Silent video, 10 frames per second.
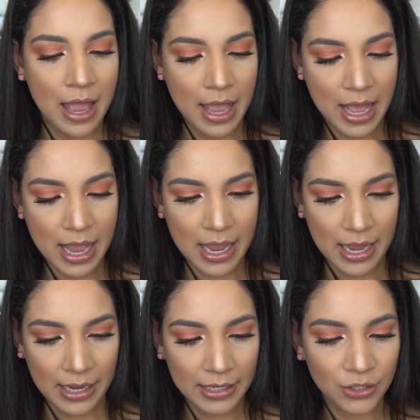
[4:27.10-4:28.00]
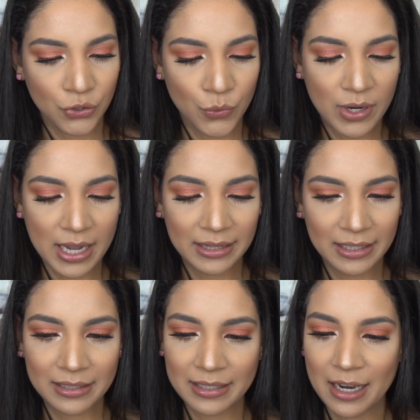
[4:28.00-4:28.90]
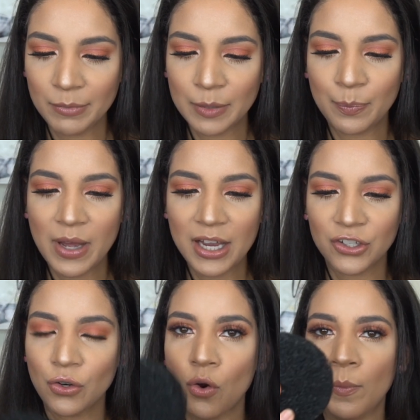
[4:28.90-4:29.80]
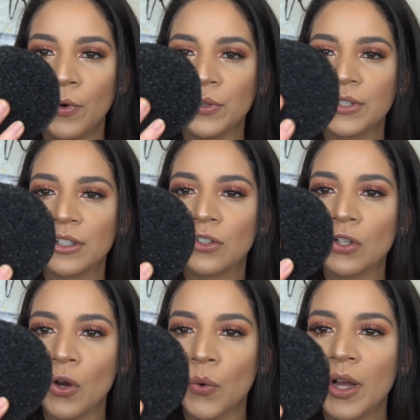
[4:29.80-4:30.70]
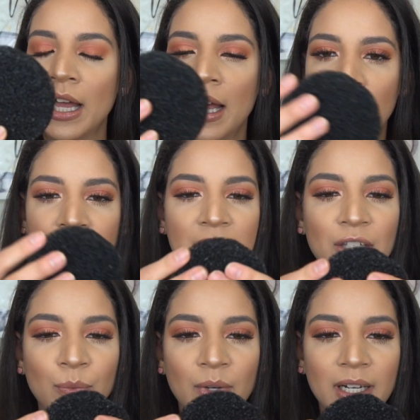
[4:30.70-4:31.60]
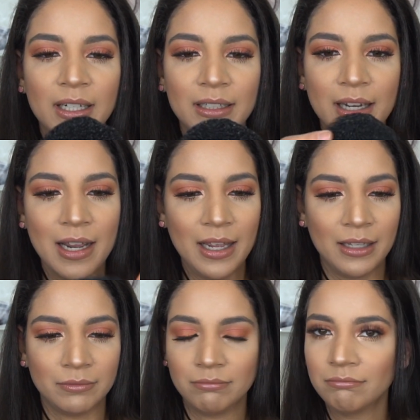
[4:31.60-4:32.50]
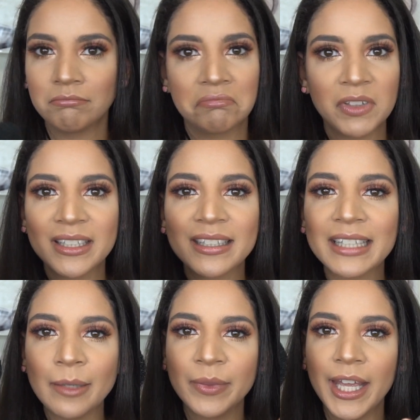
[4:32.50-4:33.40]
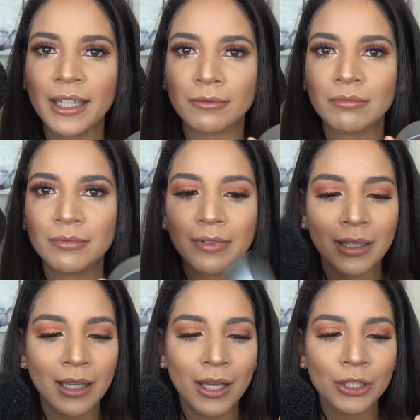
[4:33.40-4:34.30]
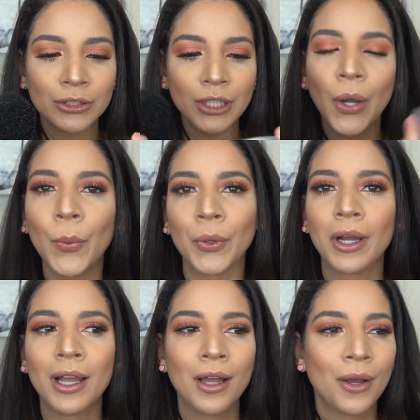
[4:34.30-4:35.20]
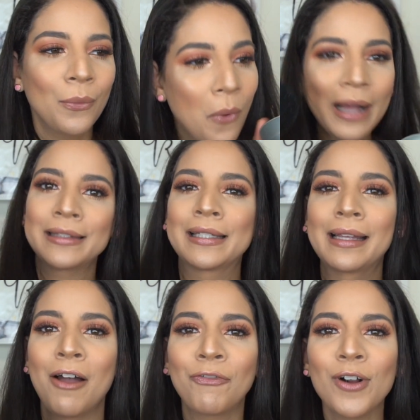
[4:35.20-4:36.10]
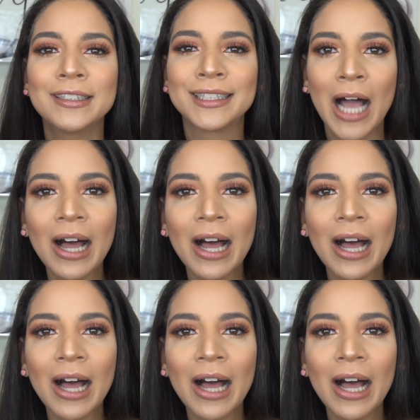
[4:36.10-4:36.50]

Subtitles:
and you got the same sponge almost. So this one, yeah, it's the same thing. Dude, what? For $1?